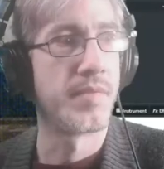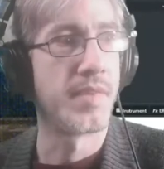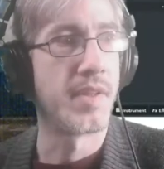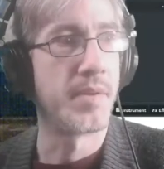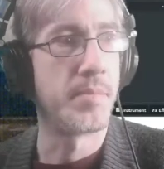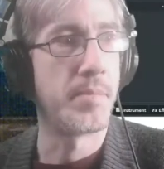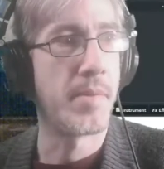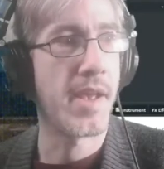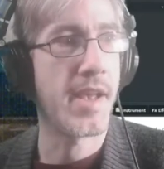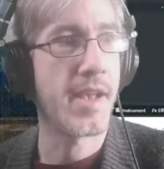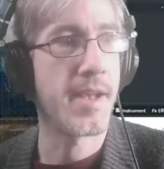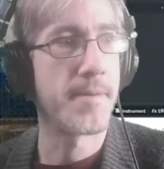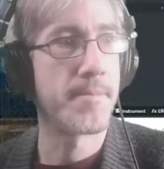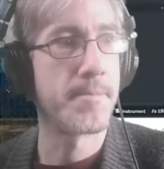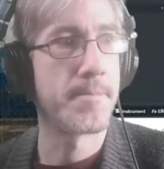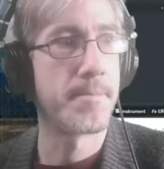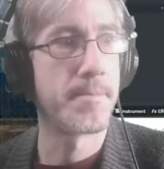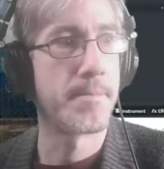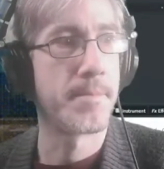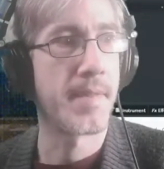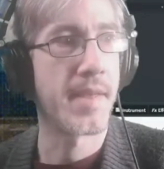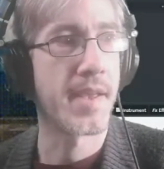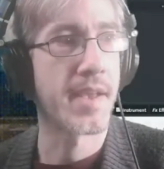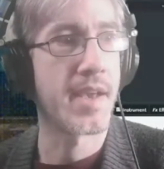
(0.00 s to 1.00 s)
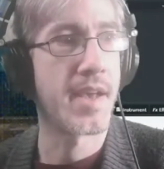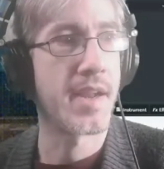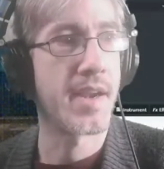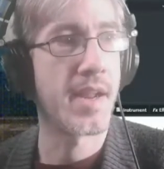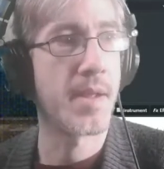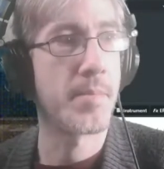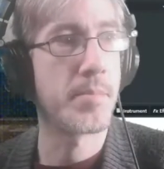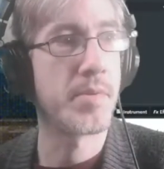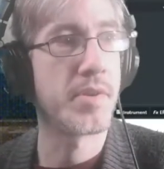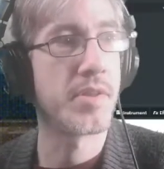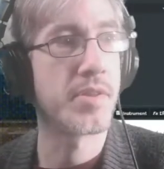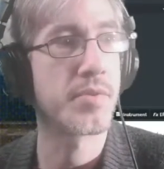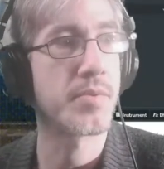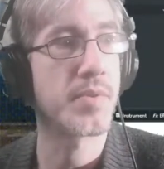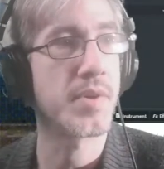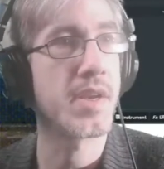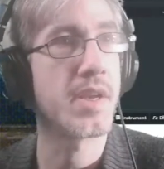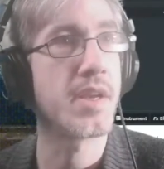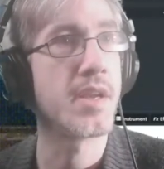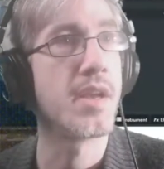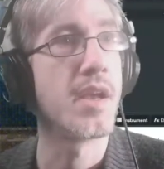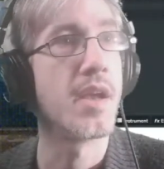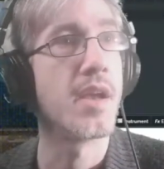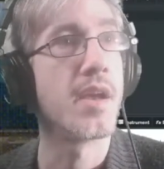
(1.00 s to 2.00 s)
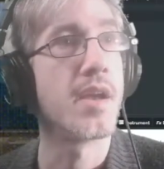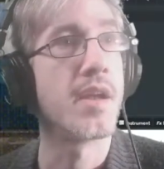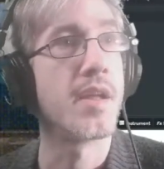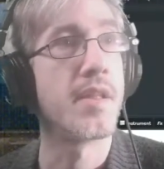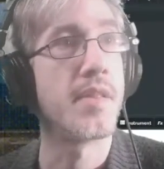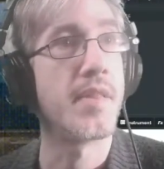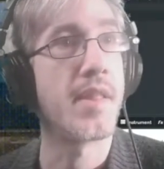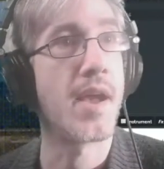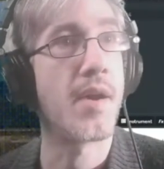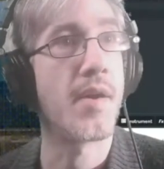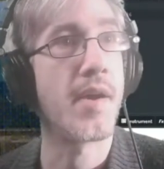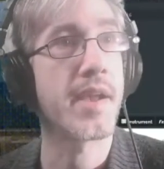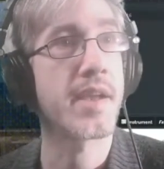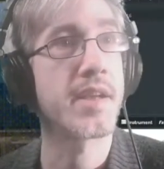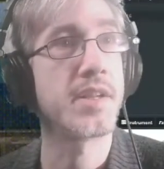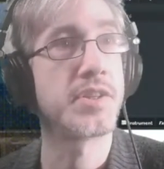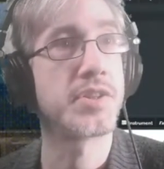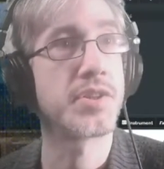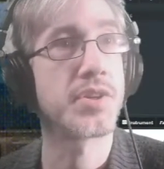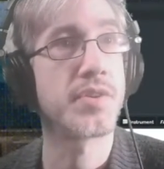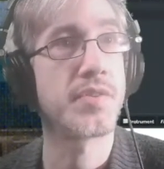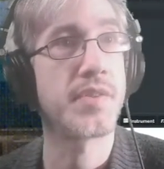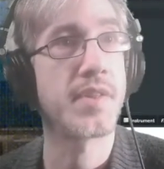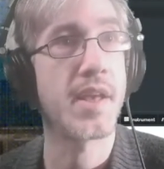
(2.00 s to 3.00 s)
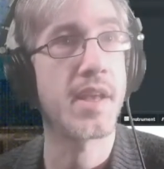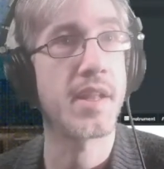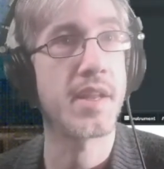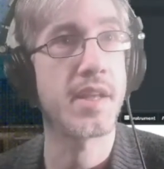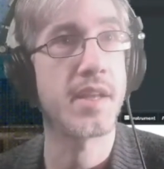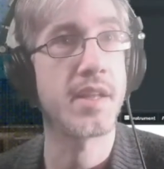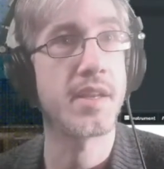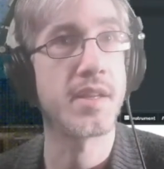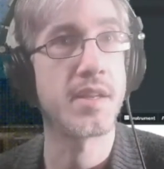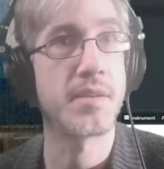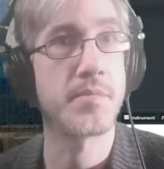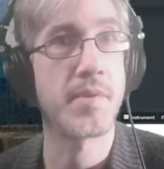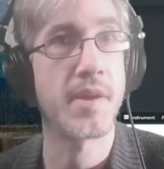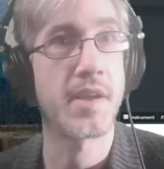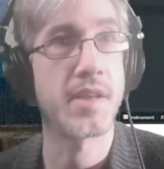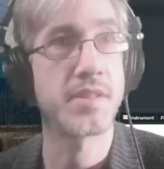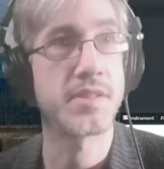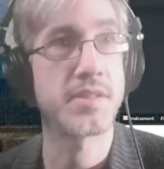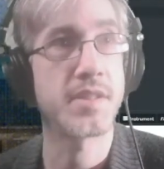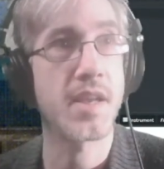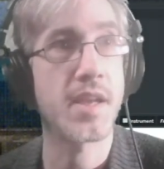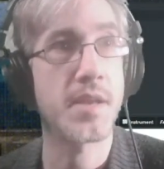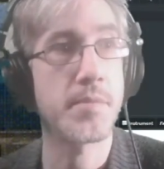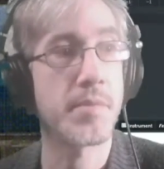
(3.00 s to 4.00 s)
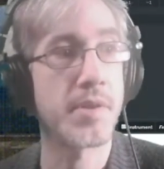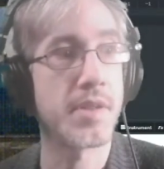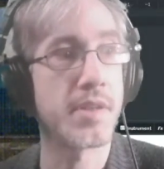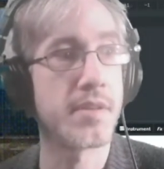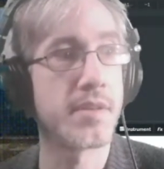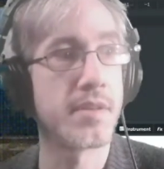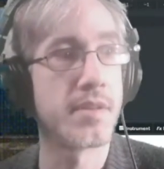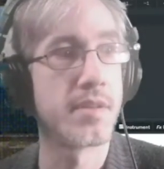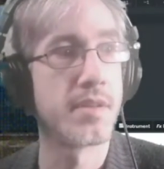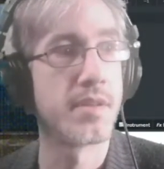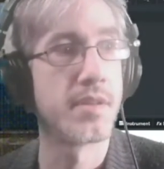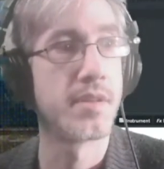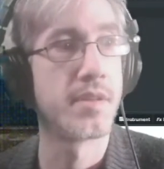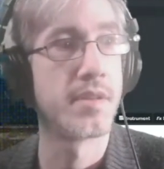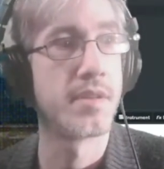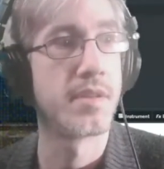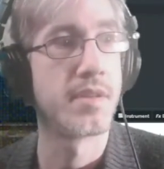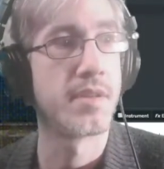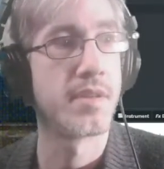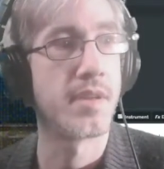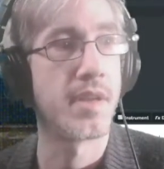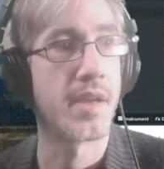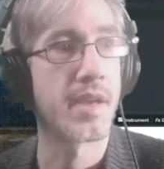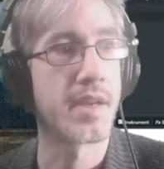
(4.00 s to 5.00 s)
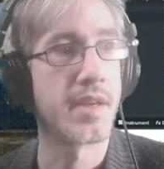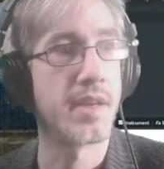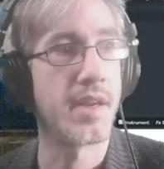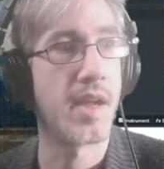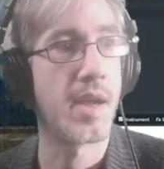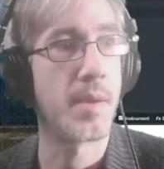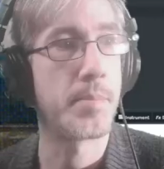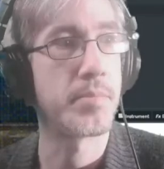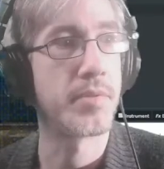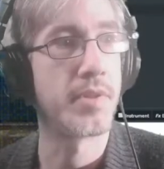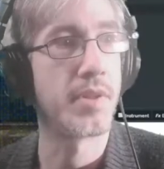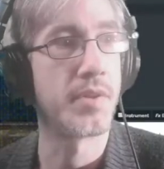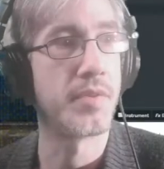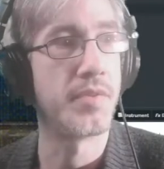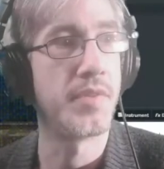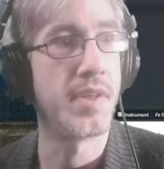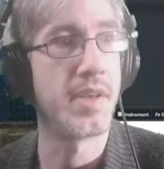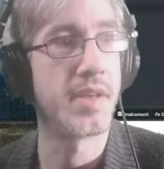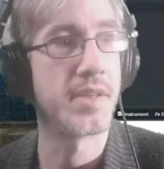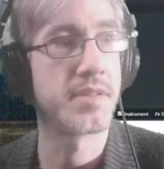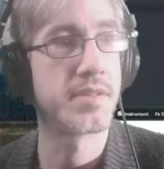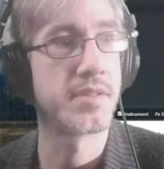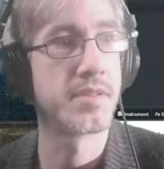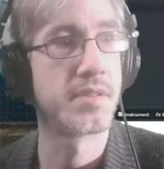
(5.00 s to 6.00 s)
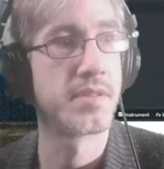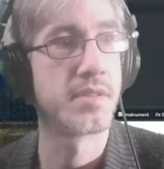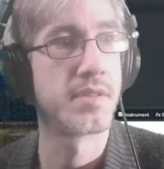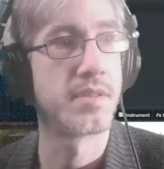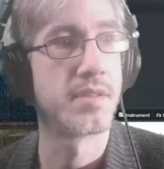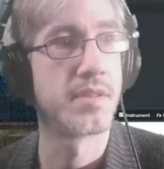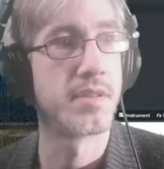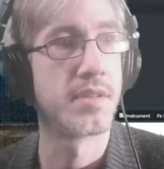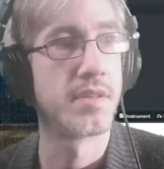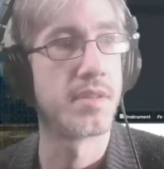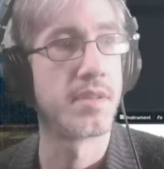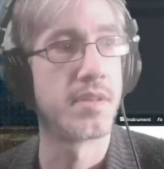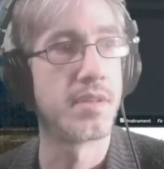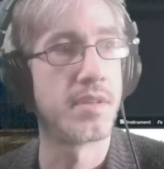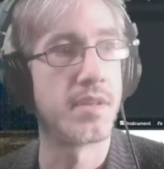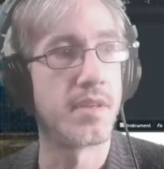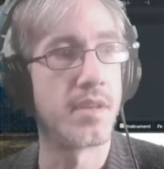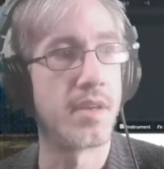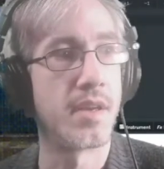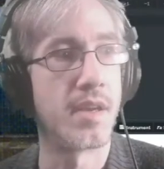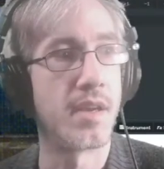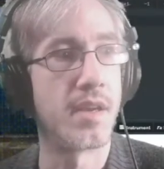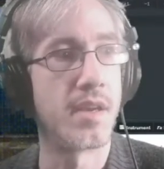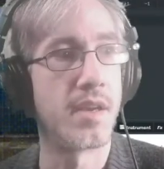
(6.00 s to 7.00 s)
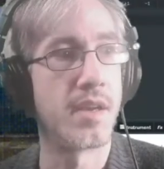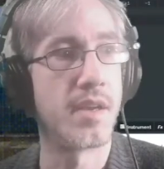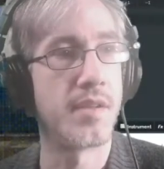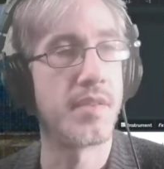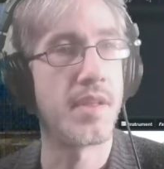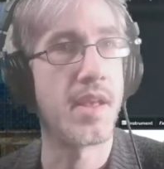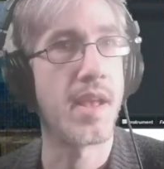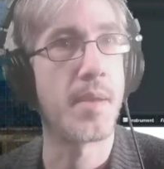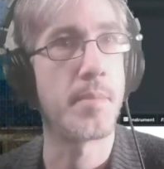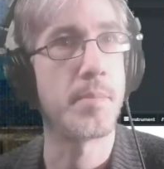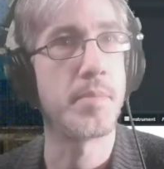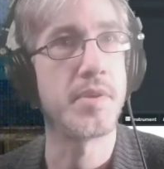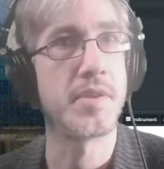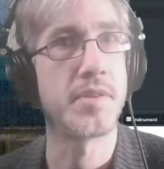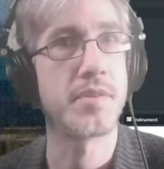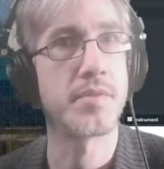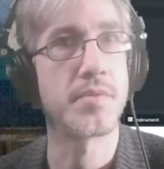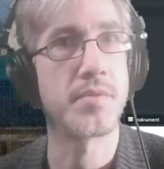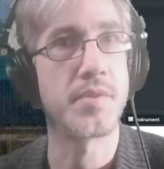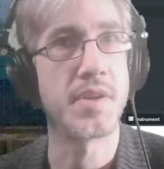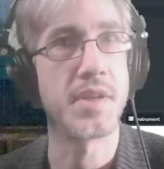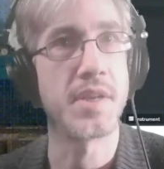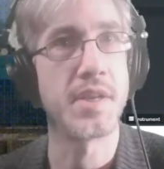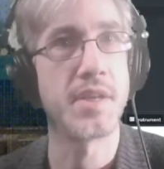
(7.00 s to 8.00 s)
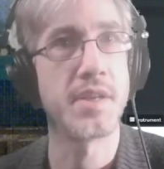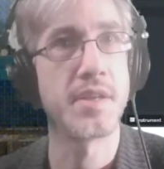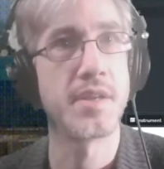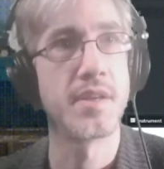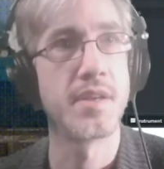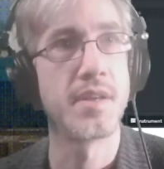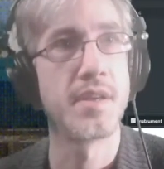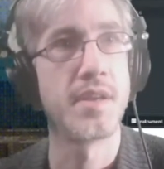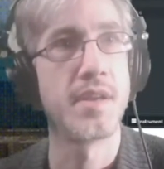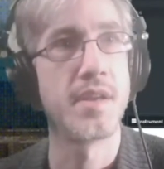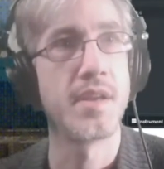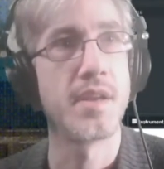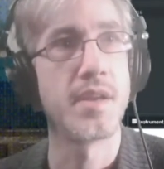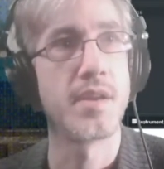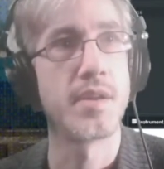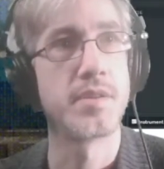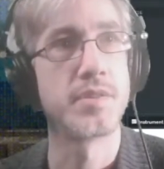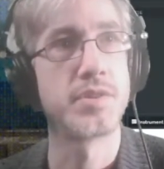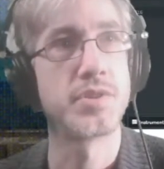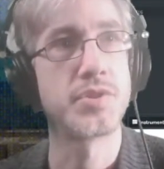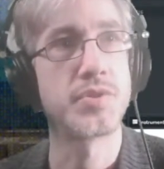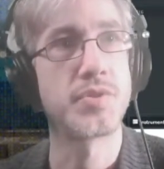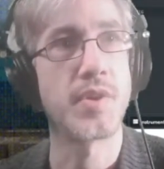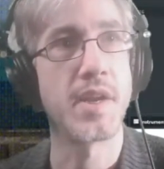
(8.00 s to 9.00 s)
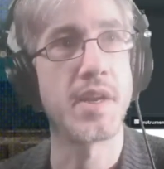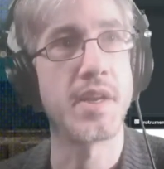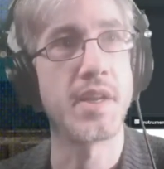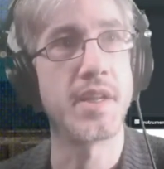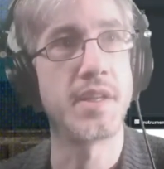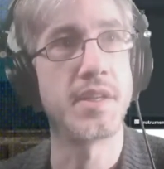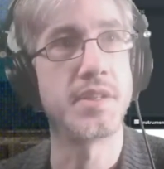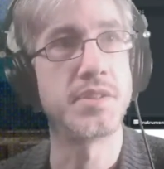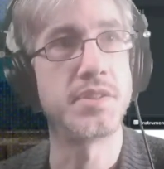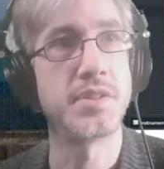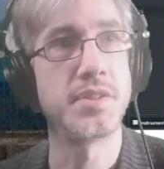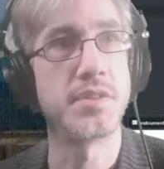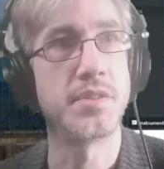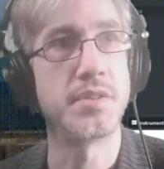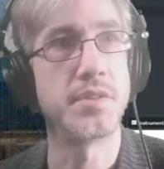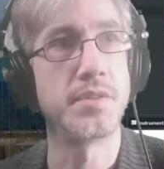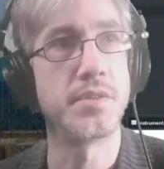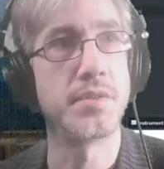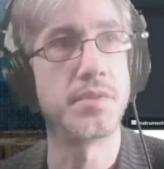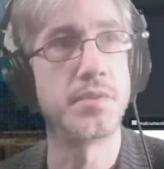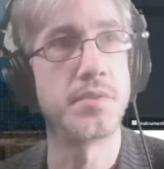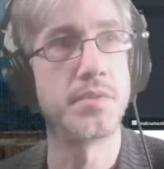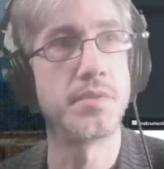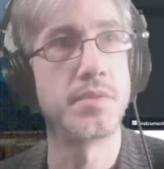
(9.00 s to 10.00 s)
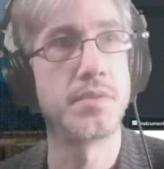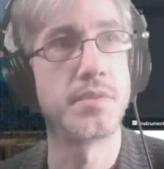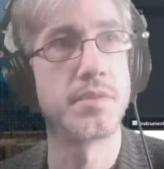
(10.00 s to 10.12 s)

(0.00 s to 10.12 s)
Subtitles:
And bam, I got an MP3. Now I can turn that in my assignment, upload this MP3 straight into